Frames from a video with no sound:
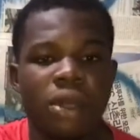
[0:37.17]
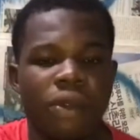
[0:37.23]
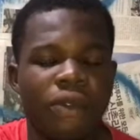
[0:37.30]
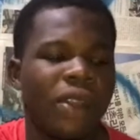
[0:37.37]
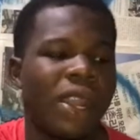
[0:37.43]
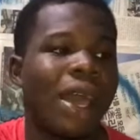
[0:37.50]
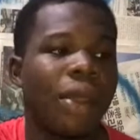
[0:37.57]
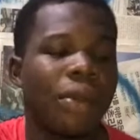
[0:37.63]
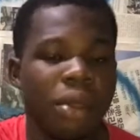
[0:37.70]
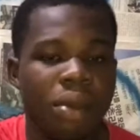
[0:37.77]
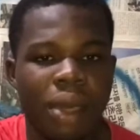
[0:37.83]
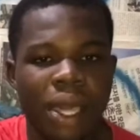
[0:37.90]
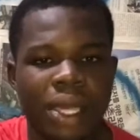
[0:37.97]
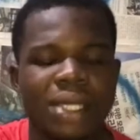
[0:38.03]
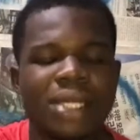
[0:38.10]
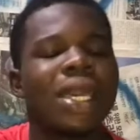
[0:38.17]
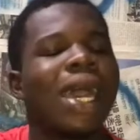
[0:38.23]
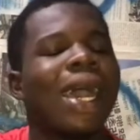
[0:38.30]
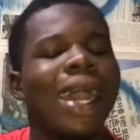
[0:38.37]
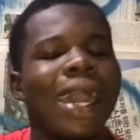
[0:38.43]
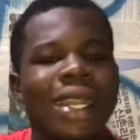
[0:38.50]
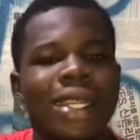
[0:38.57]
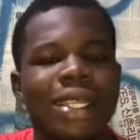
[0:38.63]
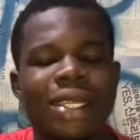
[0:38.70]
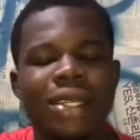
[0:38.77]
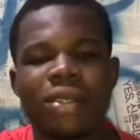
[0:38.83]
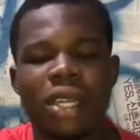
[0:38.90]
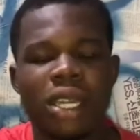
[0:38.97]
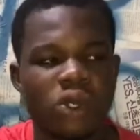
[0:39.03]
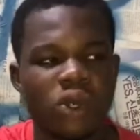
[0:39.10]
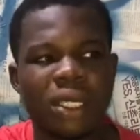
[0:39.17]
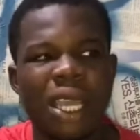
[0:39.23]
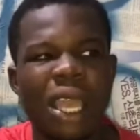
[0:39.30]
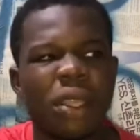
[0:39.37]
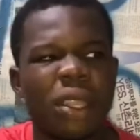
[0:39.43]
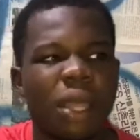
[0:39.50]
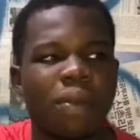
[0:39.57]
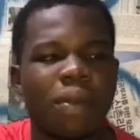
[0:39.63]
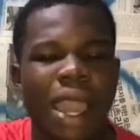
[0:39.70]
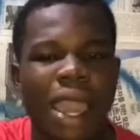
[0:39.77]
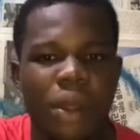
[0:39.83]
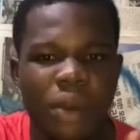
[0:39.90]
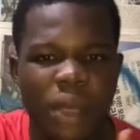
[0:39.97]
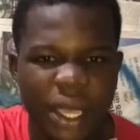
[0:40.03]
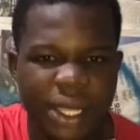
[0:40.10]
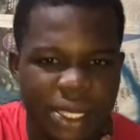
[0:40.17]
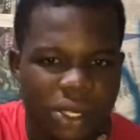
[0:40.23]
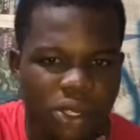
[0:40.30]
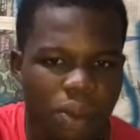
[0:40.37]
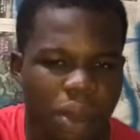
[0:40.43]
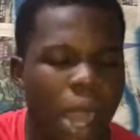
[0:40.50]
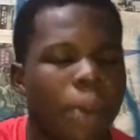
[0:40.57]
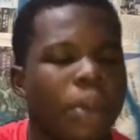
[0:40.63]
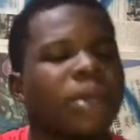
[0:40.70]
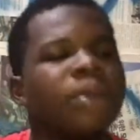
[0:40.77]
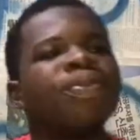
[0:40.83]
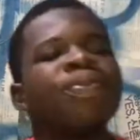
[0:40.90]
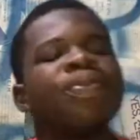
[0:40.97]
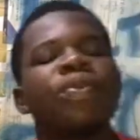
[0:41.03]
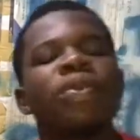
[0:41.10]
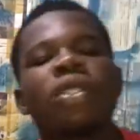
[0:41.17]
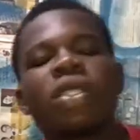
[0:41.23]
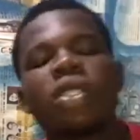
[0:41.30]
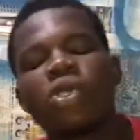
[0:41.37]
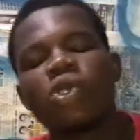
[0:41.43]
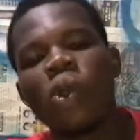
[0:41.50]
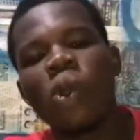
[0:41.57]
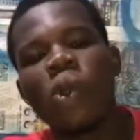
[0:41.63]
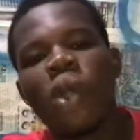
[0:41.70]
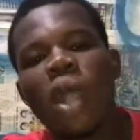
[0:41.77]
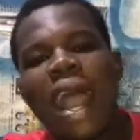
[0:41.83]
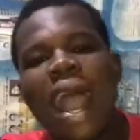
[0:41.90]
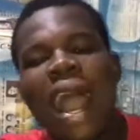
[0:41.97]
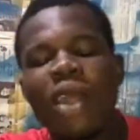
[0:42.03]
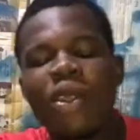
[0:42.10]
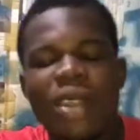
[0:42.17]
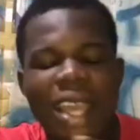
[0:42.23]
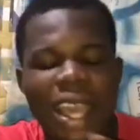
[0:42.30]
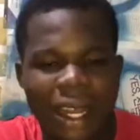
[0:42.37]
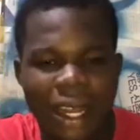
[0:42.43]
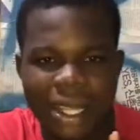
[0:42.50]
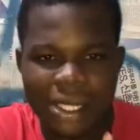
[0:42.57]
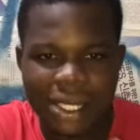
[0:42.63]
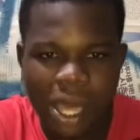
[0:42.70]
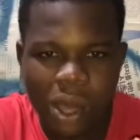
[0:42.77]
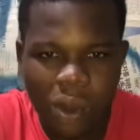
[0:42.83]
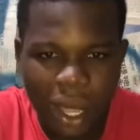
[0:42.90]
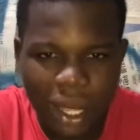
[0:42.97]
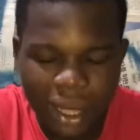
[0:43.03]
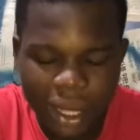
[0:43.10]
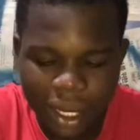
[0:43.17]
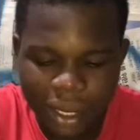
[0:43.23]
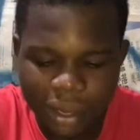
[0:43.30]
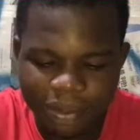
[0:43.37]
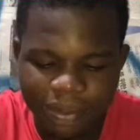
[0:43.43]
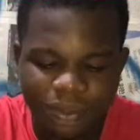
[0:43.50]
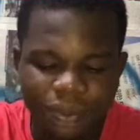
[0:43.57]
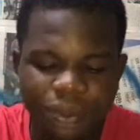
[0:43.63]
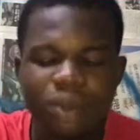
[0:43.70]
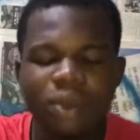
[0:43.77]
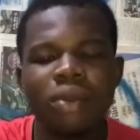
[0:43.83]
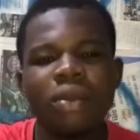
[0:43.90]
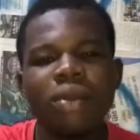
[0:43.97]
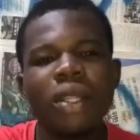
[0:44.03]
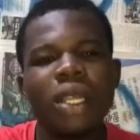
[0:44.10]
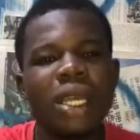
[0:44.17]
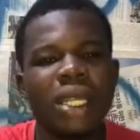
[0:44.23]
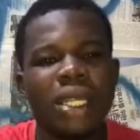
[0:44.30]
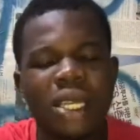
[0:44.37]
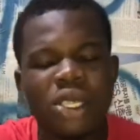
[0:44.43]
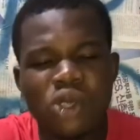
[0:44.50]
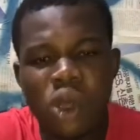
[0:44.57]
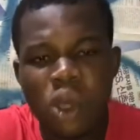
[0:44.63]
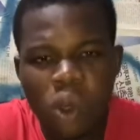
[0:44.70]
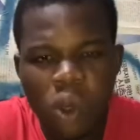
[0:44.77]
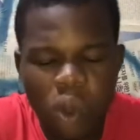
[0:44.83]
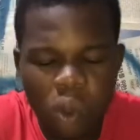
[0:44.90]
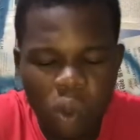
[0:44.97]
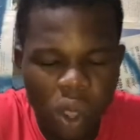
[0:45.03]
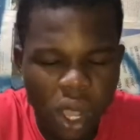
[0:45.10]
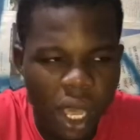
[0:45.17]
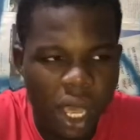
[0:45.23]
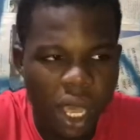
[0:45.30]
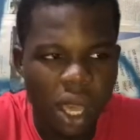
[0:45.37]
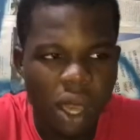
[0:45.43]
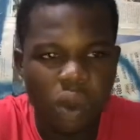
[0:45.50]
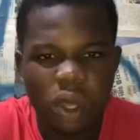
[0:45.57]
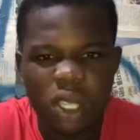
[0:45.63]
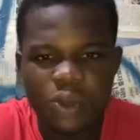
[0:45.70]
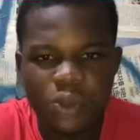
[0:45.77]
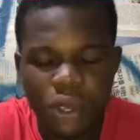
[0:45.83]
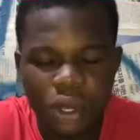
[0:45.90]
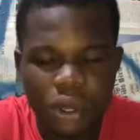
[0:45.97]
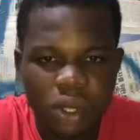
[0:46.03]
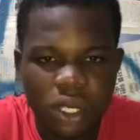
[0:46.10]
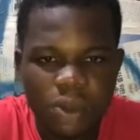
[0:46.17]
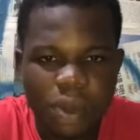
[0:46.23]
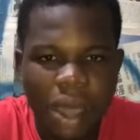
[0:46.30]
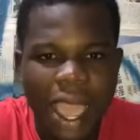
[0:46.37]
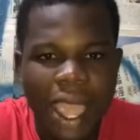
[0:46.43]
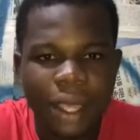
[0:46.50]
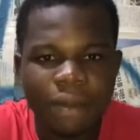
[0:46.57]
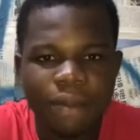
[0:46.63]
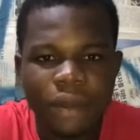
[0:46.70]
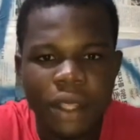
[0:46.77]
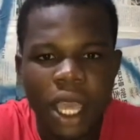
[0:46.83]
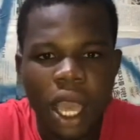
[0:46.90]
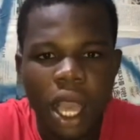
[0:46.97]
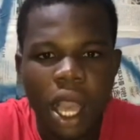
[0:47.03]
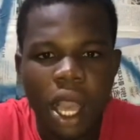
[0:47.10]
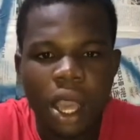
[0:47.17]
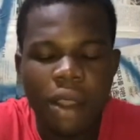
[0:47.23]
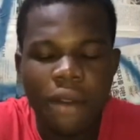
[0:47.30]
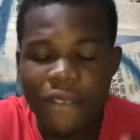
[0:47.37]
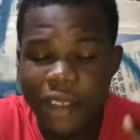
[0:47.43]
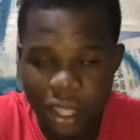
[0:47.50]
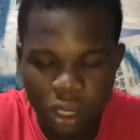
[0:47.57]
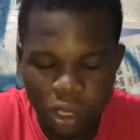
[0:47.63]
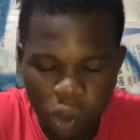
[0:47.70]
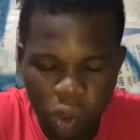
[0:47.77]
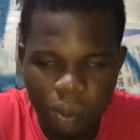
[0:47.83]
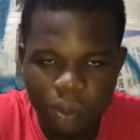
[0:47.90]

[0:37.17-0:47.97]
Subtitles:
remix. And it was directed by Rex Ibab. So I know they understand one thing. The song was produced by Phantom.